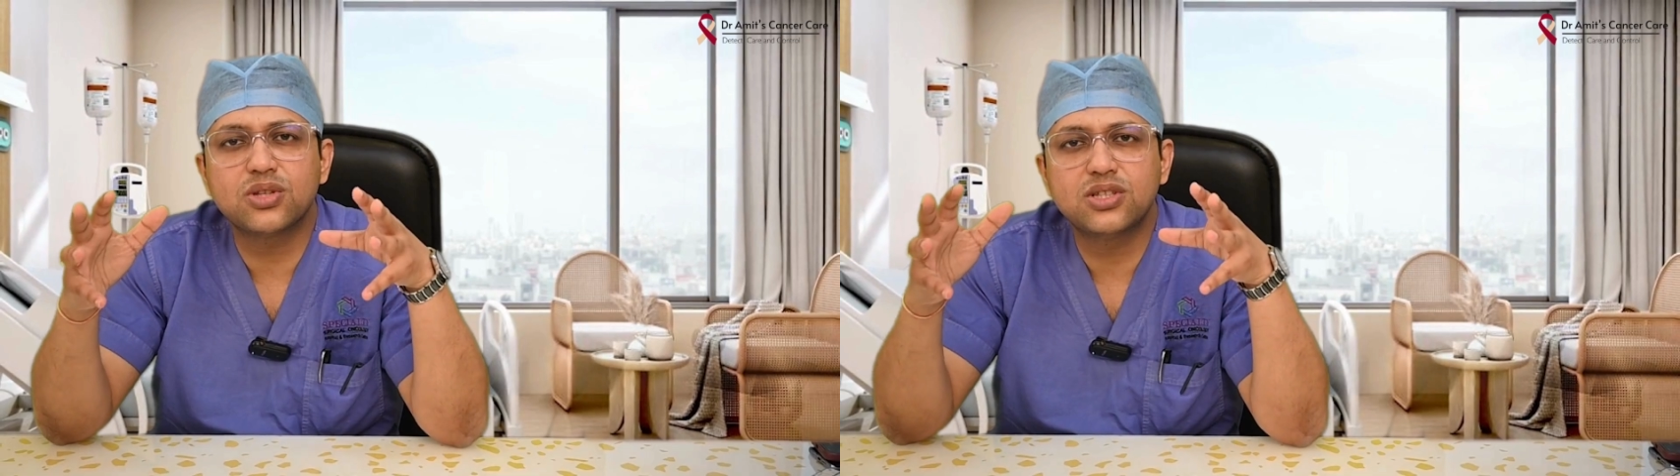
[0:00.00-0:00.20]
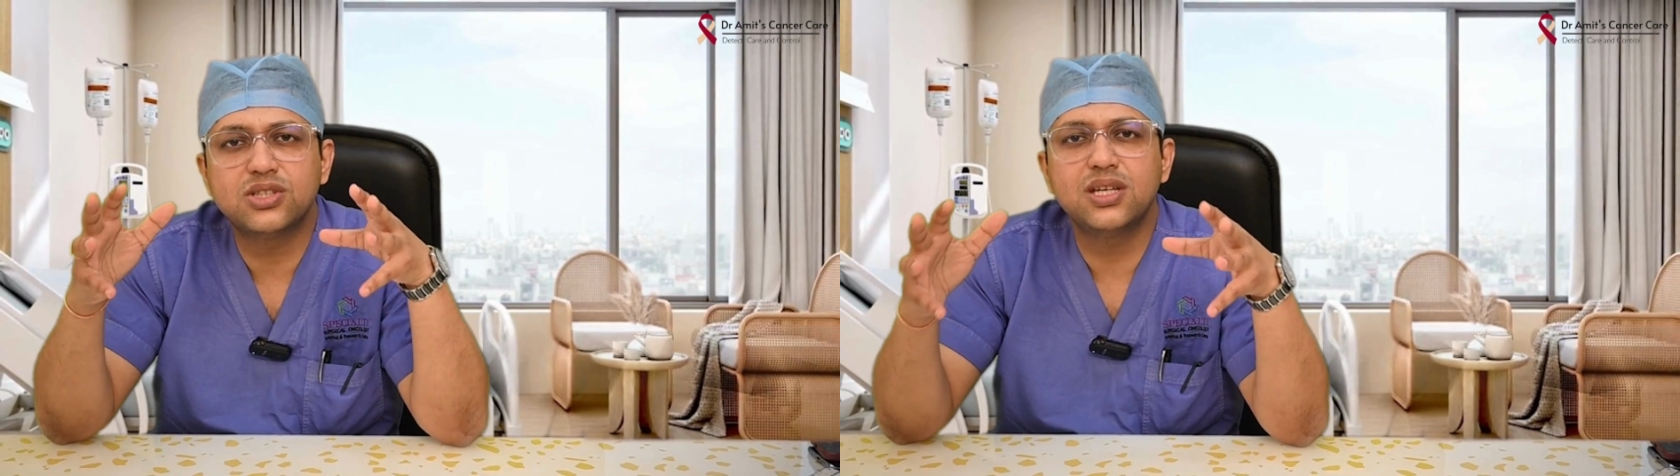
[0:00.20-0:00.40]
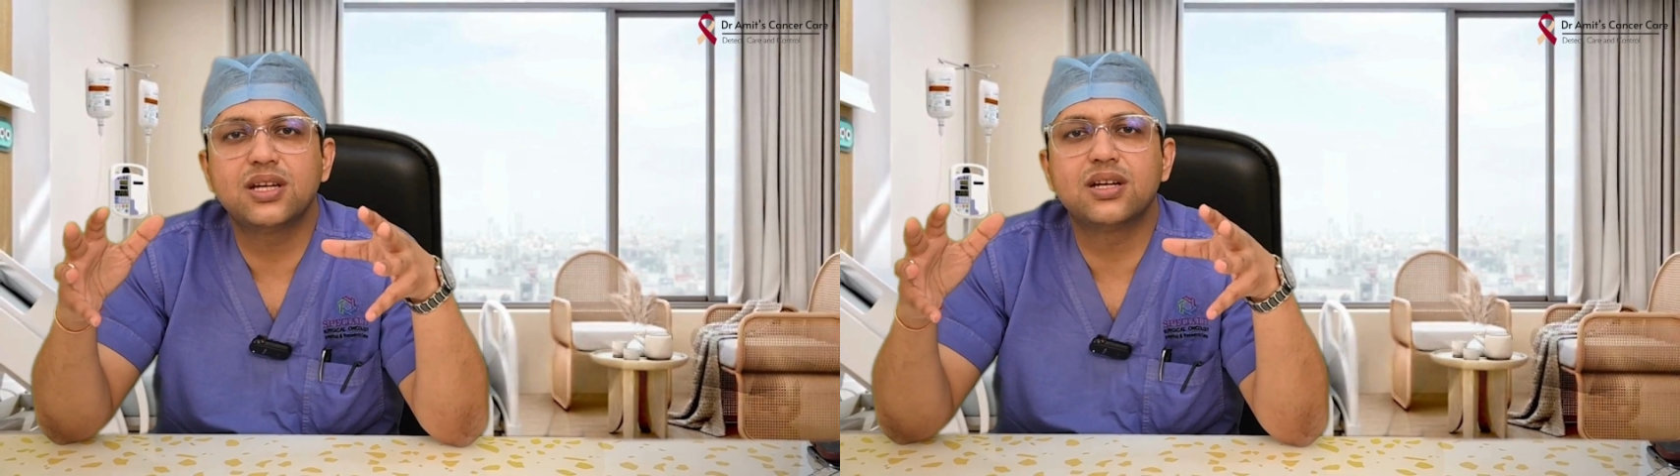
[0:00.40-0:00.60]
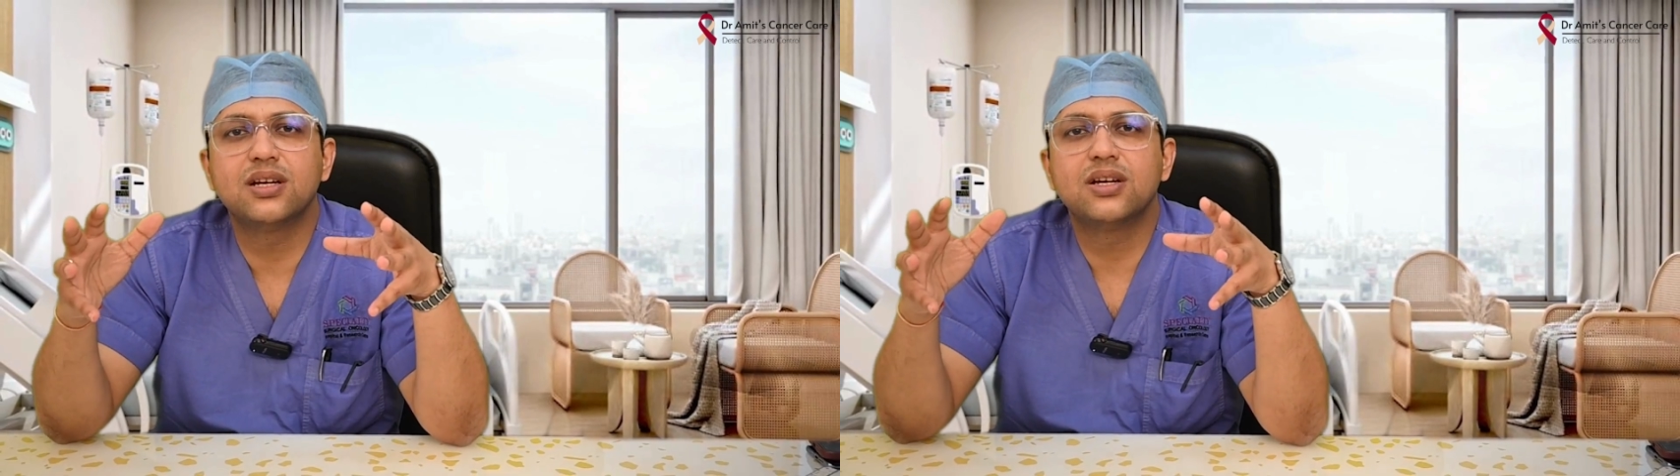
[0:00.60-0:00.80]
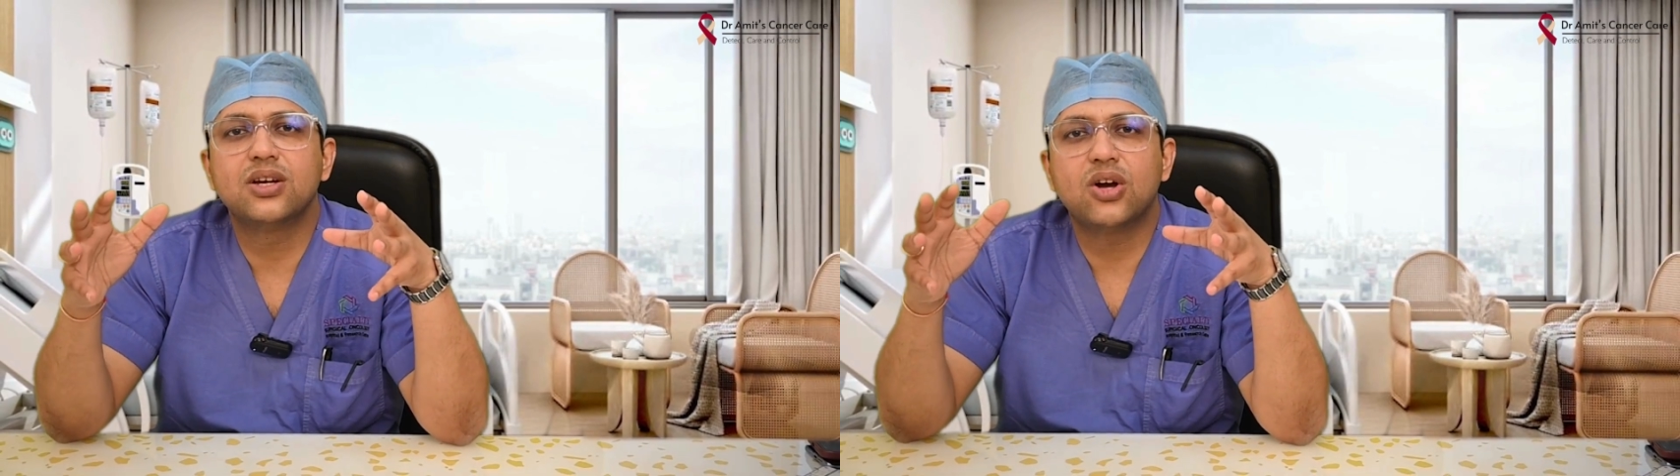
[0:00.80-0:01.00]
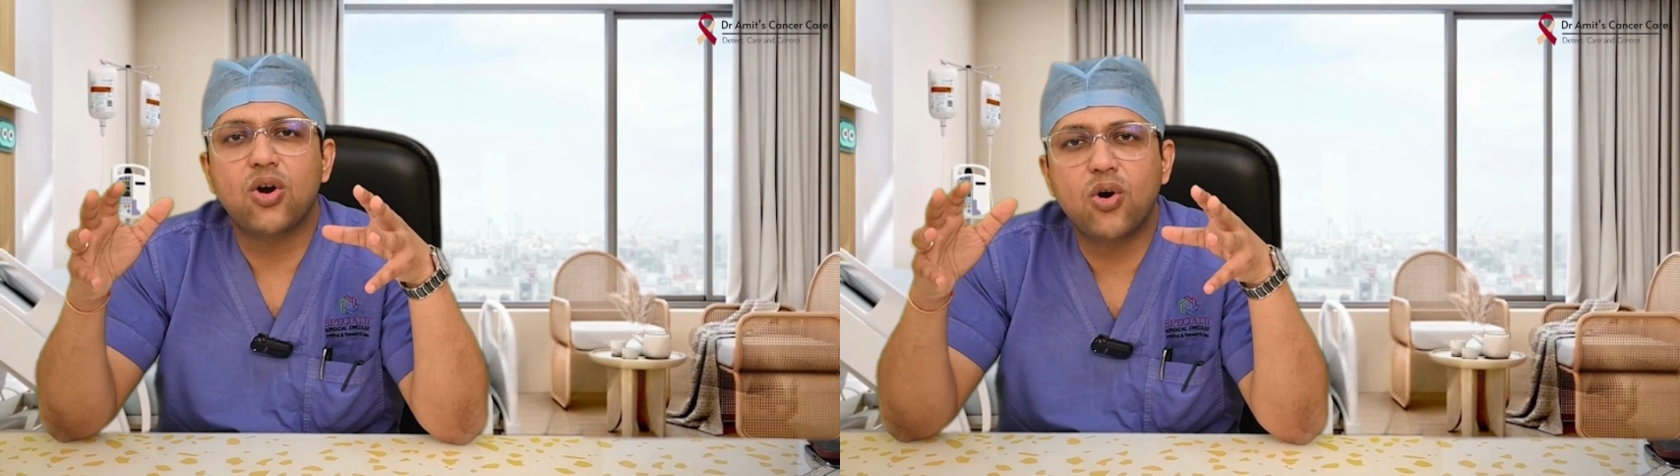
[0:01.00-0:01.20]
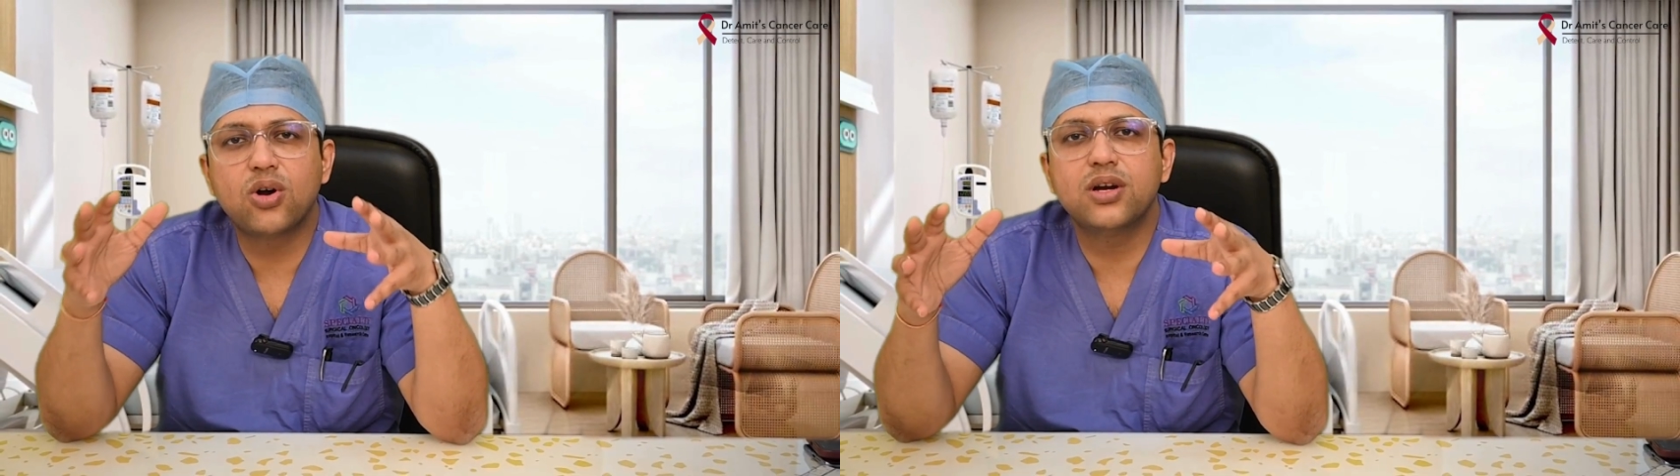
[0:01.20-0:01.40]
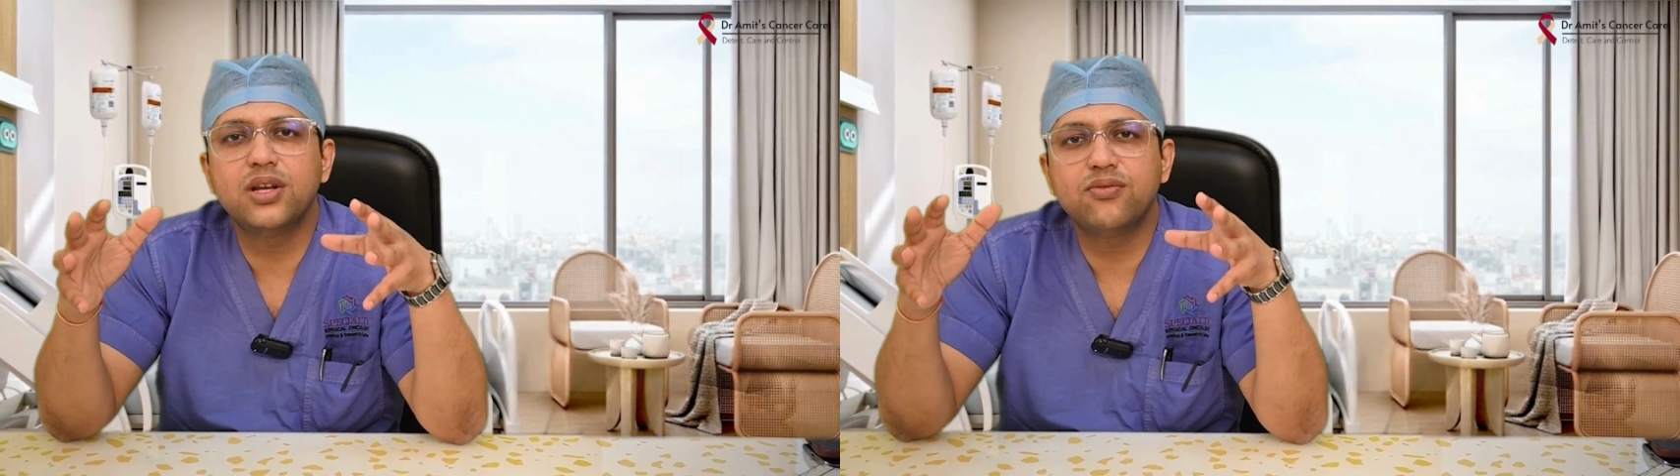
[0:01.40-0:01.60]
on the cheek
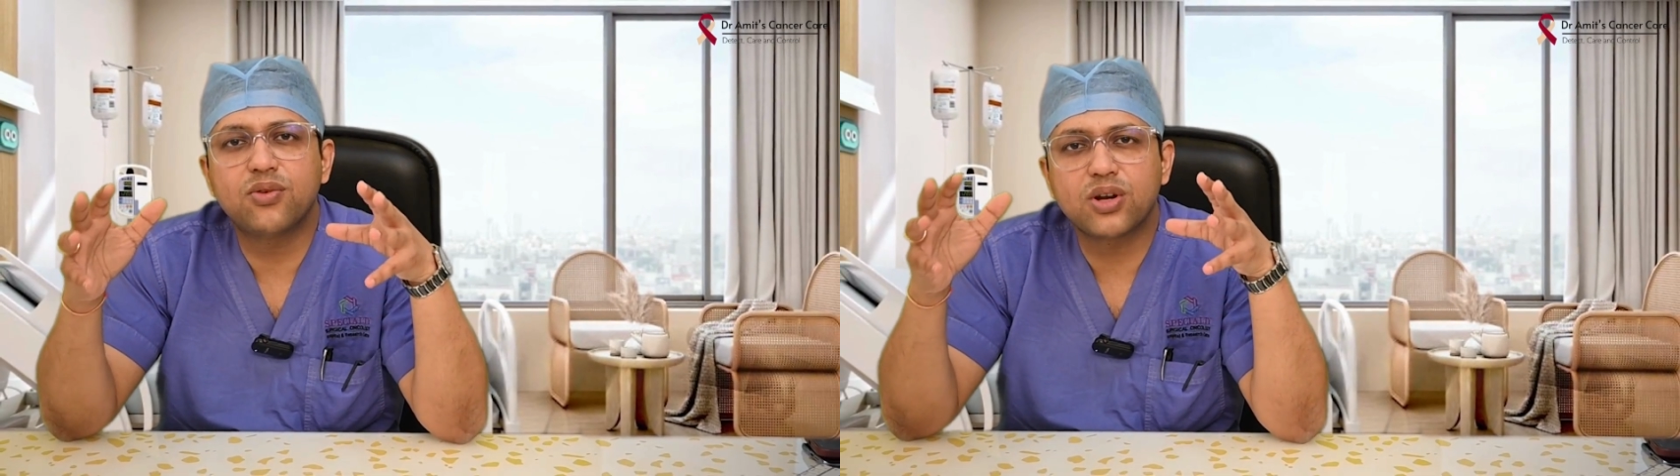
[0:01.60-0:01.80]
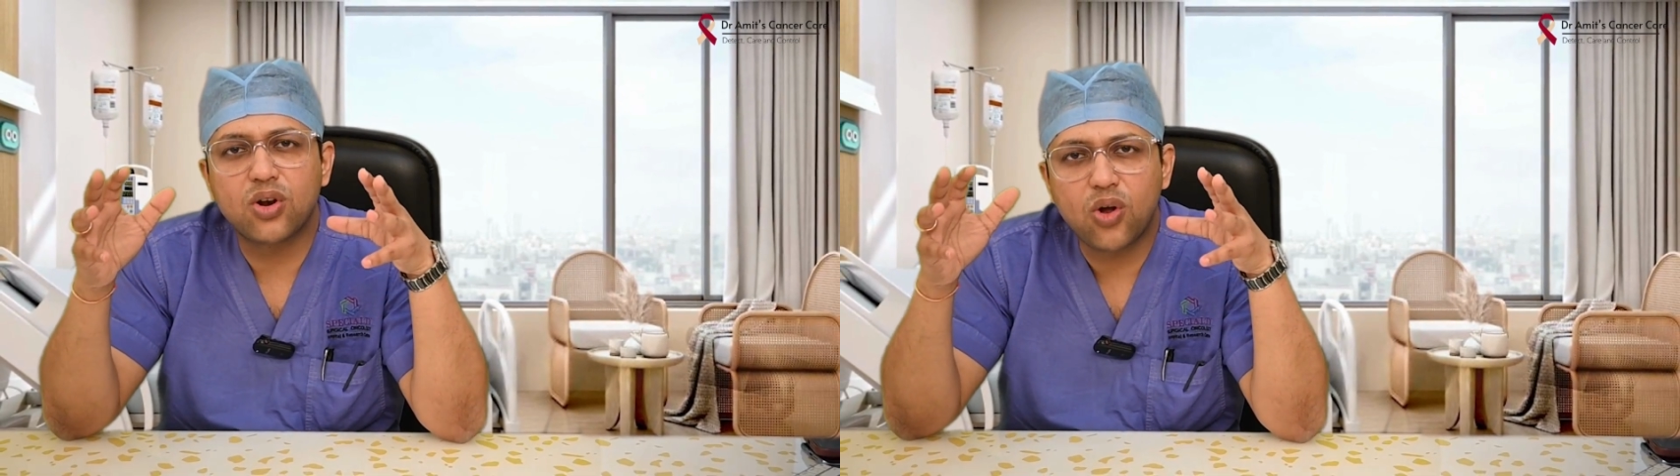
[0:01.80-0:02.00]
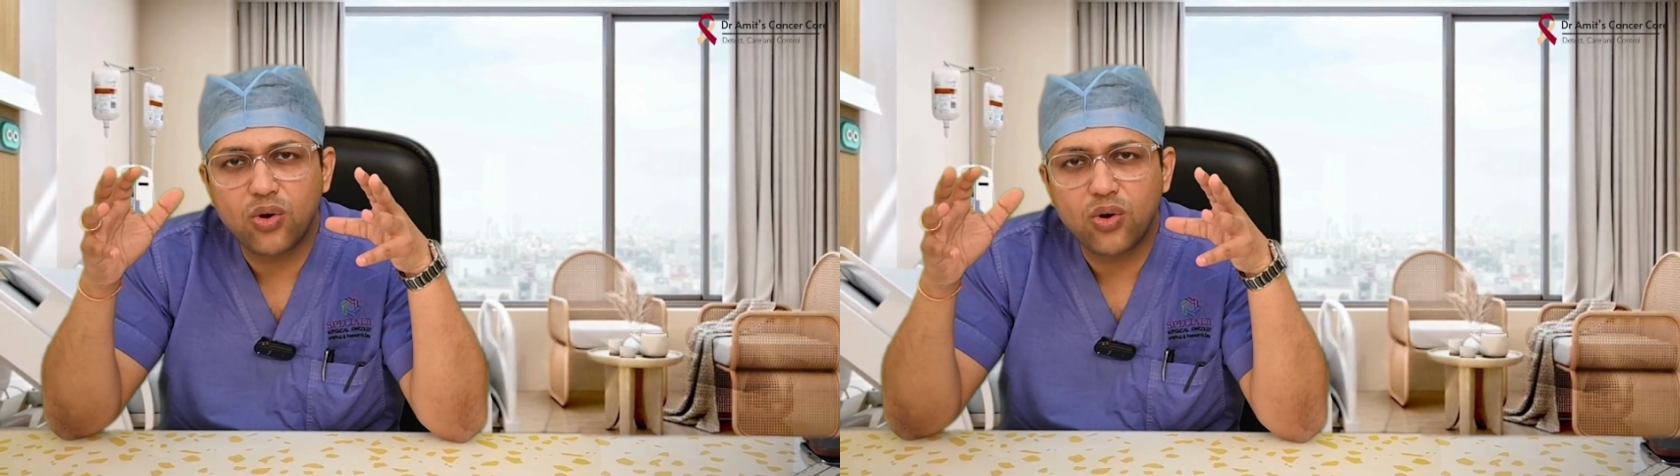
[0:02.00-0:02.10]
occurring for a